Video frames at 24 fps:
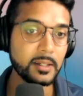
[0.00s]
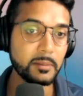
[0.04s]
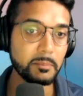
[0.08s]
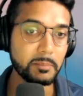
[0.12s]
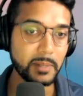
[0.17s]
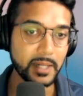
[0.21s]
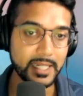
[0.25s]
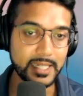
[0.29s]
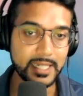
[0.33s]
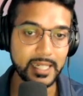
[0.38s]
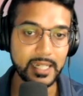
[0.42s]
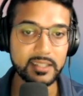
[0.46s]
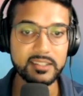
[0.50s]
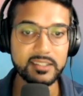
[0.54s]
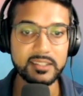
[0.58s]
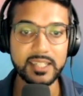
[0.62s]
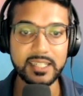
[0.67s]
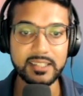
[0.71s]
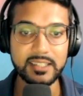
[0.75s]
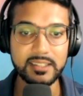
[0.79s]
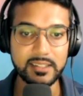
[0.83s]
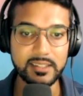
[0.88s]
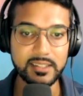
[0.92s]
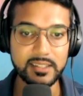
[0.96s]
Binance,
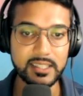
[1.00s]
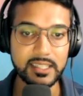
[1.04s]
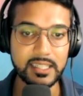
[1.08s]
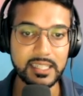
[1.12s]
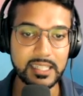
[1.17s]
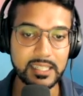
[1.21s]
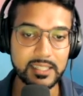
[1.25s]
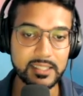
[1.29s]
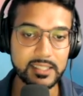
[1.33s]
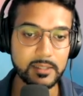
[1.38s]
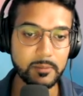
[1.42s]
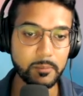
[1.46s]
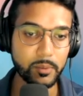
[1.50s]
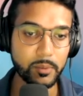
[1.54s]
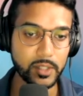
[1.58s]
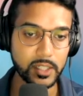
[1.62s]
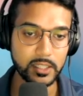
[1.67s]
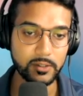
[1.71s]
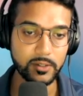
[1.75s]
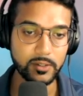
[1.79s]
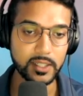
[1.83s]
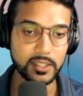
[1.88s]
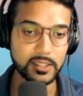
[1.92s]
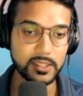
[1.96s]
nice to see, is in
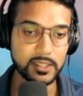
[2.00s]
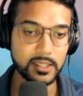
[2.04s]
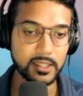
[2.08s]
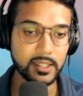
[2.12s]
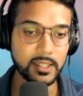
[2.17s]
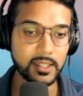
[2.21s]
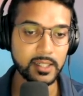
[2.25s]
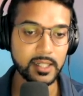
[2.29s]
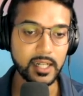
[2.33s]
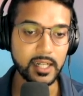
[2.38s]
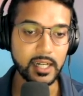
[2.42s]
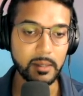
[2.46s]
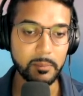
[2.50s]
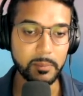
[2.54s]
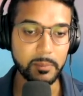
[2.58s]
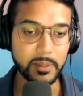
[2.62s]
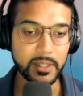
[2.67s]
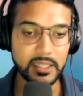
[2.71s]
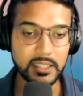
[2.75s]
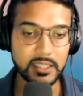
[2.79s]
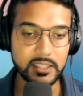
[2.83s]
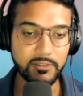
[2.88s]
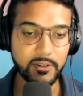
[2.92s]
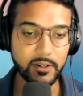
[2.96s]
progress, but
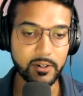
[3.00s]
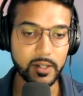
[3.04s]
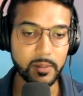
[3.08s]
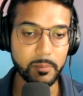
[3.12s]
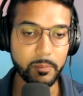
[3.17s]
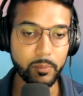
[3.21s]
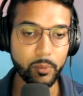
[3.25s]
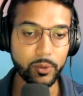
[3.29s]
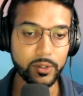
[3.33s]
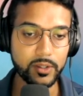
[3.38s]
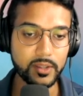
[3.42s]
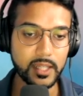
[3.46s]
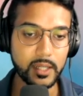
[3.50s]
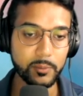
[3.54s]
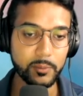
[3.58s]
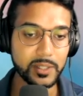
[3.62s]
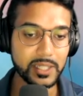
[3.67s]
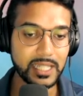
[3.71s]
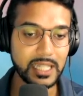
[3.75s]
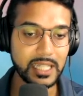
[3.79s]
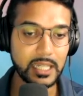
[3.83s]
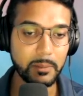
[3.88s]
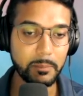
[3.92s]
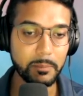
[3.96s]
it is very important that we
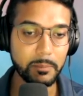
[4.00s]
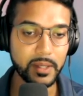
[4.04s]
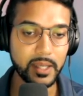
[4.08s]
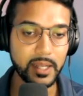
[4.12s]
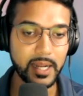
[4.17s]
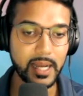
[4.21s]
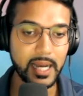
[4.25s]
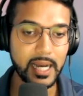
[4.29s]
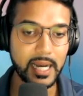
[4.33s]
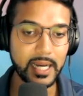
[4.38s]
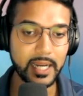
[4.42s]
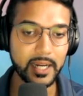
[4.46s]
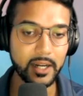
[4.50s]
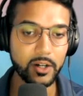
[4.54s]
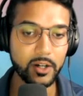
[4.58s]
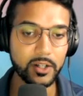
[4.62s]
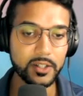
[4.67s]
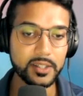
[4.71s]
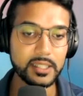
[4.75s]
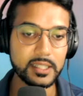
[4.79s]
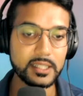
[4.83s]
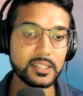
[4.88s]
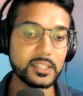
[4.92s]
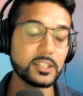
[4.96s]
keep an eye
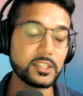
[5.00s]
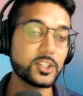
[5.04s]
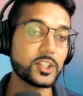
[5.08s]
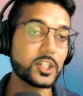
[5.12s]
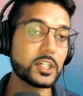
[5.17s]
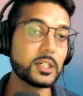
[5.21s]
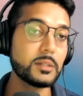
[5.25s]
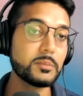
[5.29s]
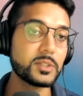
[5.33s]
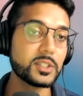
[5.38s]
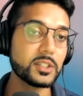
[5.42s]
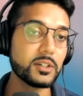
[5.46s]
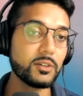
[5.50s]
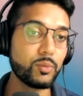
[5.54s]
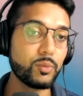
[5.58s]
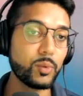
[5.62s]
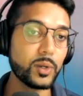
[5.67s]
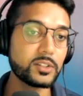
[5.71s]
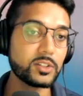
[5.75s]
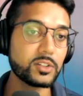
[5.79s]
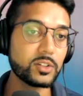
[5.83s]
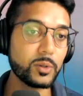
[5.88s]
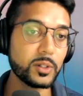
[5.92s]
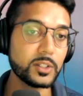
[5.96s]
on this in terms of
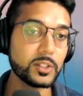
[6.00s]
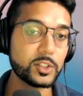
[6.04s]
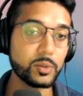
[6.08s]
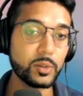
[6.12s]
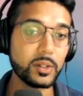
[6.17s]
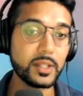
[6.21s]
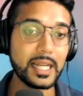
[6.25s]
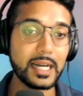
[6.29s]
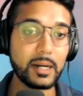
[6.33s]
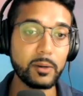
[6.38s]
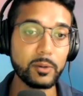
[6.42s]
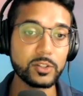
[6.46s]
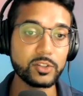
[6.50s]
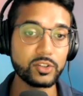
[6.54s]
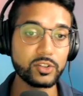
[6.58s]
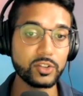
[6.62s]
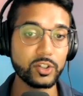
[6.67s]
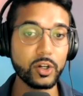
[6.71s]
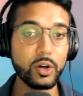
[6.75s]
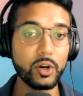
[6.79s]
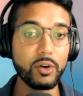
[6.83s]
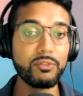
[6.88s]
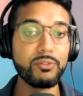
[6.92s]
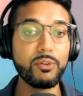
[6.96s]
what's going to allow us to
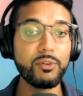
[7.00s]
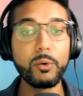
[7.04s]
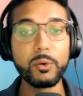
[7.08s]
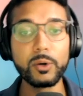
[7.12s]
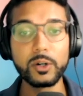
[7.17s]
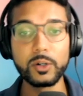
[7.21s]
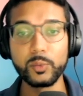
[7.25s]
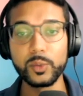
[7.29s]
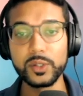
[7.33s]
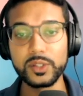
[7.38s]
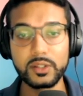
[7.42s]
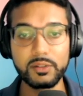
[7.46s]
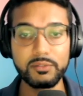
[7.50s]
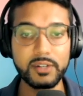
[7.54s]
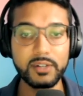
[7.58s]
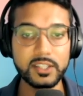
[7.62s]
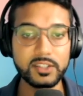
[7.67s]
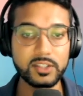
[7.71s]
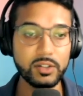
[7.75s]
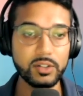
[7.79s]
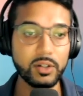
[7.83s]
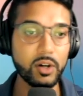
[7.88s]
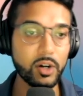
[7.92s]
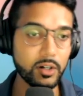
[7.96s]
go forward with the
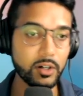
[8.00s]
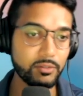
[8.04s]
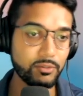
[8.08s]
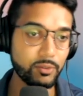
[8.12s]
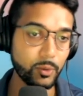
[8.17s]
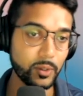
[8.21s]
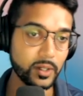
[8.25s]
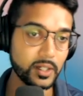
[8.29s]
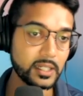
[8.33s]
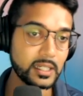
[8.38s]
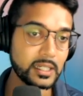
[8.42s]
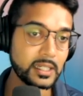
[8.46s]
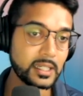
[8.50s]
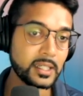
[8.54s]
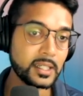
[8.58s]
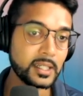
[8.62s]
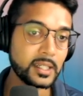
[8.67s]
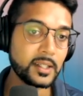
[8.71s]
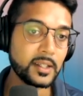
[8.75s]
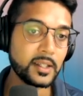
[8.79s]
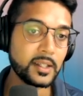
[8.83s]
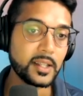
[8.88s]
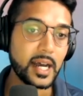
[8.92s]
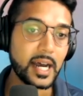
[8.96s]
Vasil hard fork.
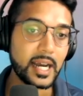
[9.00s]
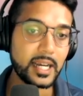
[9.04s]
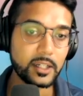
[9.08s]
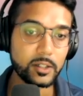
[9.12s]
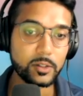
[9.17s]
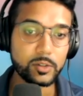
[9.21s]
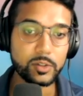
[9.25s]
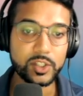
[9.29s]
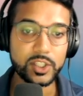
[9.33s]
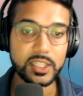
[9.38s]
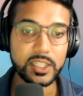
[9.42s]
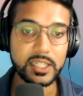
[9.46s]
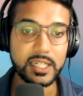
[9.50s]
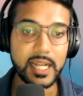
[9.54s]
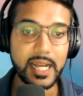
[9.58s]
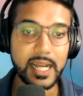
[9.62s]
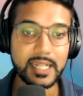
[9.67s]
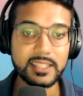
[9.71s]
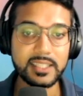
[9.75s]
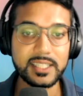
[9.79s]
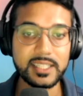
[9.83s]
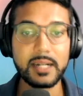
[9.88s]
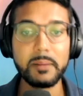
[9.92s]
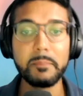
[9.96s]
IOG
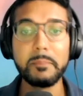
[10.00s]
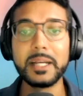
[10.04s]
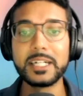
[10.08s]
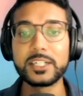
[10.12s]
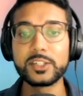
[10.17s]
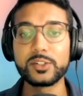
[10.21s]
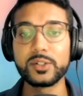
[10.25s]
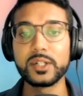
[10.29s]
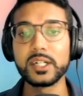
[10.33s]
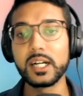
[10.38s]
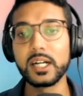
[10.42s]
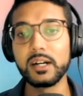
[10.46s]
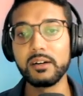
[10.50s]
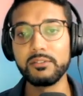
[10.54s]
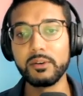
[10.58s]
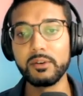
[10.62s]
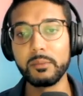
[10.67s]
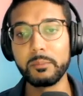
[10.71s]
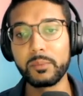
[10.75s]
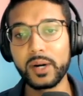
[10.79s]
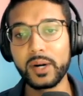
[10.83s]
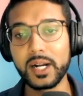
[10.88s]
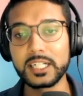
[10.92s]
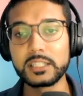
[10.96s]
has set a metric of
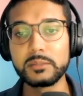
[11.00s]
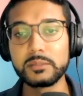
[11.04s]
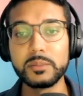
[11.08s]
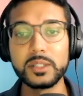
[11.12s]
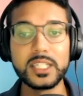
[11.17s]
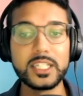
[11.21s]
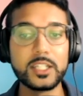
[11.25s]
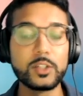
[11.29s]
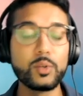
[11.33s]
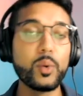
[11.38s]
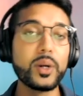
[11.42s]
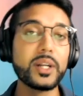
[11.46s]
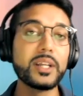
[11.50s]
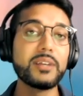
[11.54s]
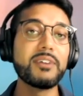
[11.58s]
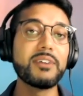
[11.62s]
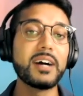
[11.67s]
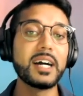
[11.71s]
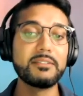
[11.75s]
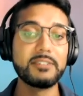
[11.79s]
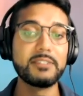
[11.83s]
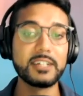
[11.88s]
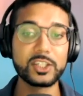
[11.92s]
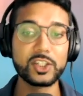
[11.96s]
approximately
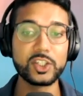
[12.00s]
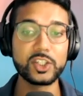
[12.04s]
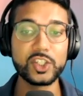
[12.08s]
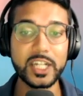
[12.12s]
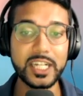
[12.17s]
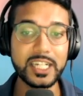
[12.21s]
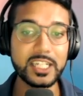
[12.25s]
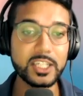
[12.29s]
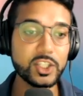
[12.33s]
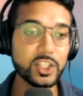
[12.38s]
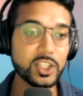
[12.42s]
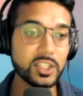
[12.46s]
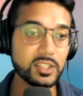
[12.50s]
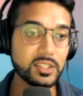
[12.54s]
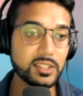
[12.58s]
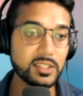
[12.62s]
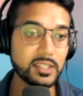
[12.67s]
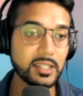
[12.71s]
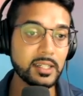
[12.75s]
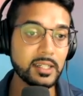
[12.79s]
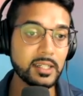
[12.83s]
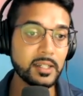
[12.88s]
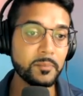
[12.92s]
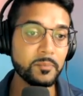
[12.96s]
25 exchanges
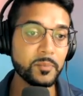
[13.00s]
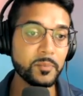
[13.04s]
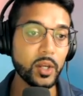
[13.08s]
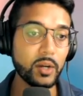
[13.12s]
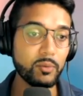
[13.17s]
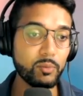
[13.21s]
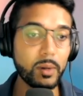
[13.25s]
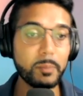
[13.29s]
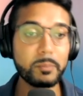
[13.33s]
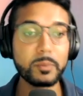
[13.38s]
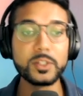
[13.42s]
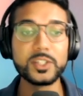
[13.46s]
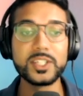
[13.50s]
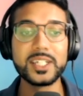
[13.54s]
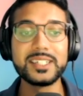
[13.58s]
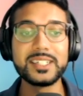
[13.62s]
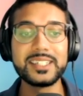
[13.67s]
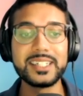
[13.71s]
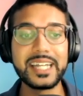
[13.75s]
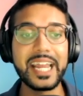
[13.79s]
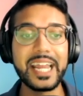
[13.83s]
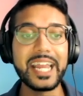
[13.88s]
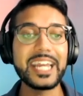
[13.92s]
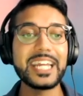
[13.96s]

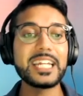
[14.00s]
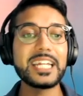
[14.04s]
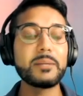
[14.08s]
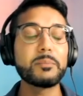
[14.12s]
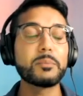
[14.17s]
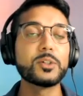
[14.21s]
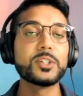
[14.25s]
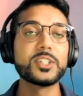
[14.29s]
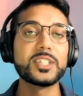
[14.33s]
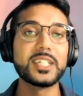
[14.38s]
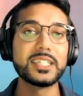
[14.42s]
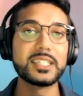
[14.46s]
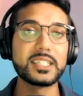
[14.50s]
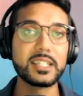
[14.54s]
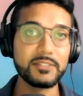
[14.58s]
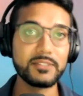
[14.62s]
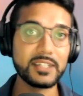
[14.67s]
representing 80% of